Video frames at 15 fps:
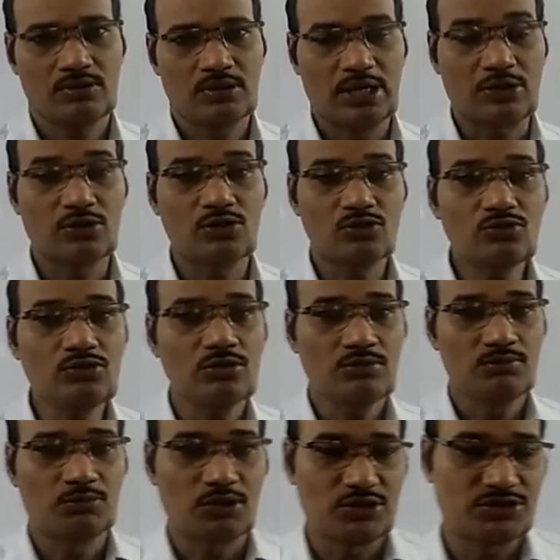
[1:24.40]
equal
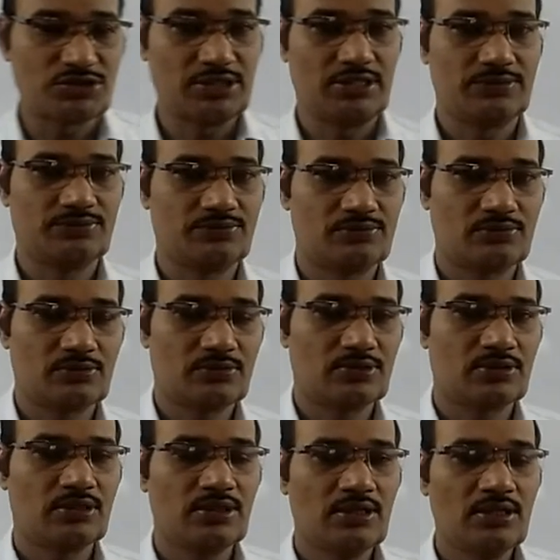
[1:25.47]
to Bronsted,
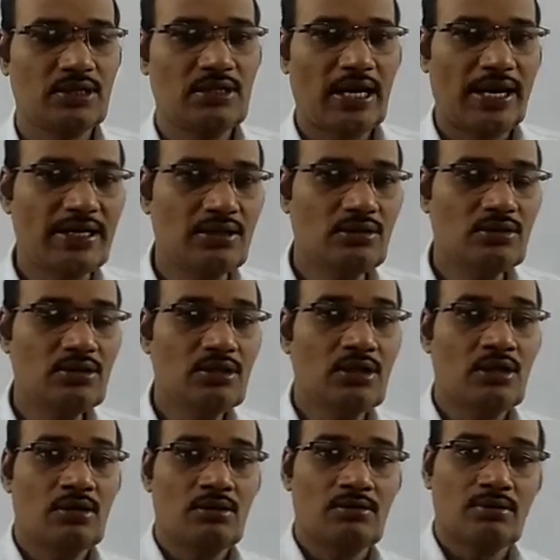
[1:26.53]
and
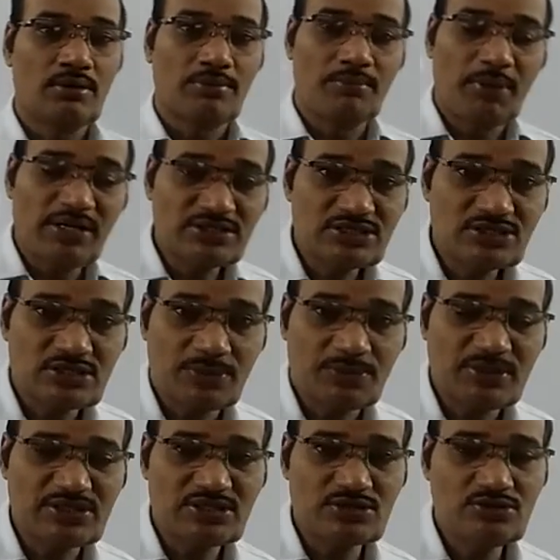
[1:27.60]
base is
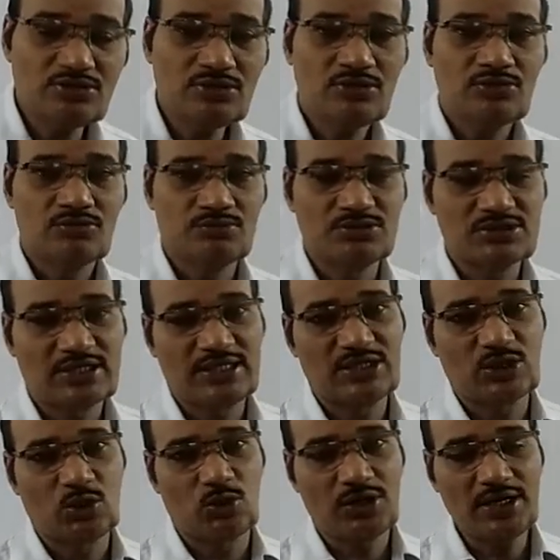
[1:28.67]
substance which
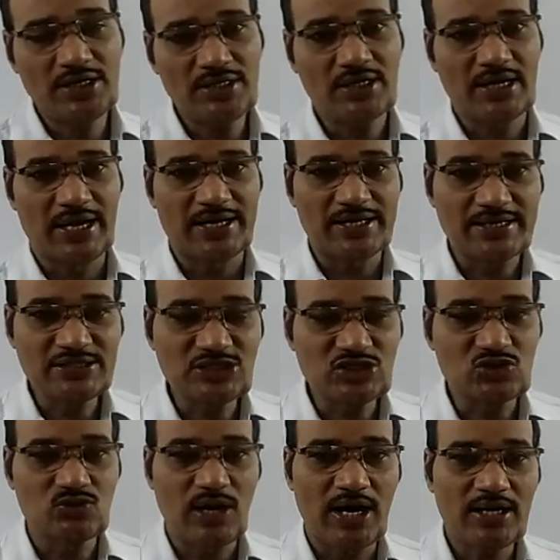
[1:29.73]
can donate at
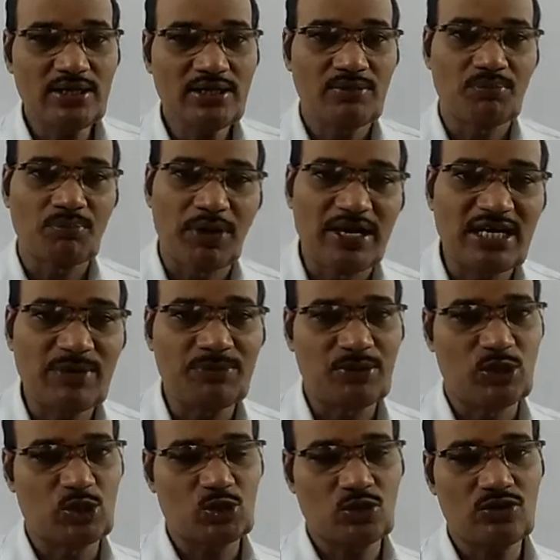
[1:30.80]
least one pair of
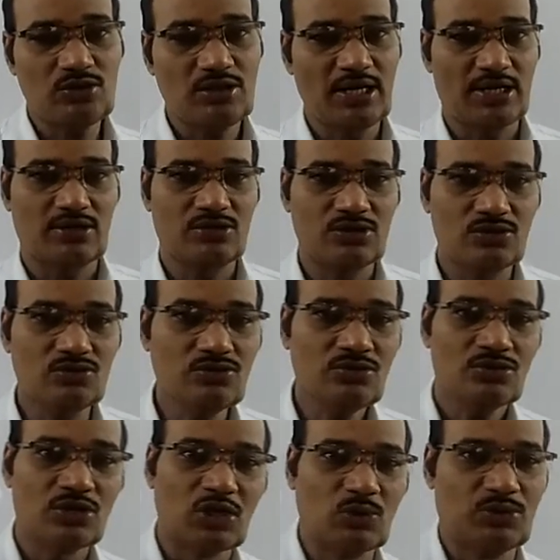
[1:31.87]
electron equal to
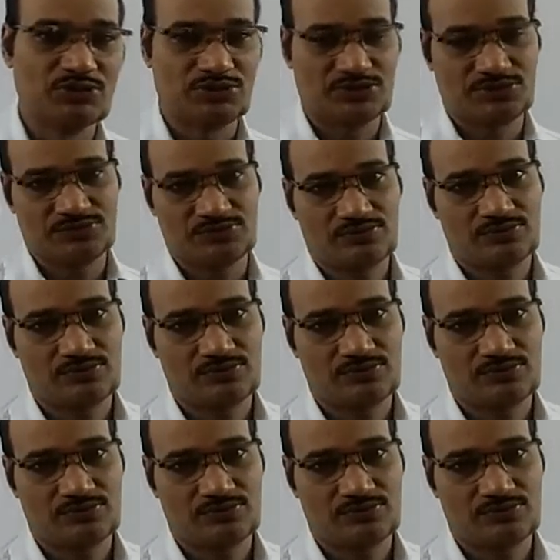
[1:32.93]
Lewis.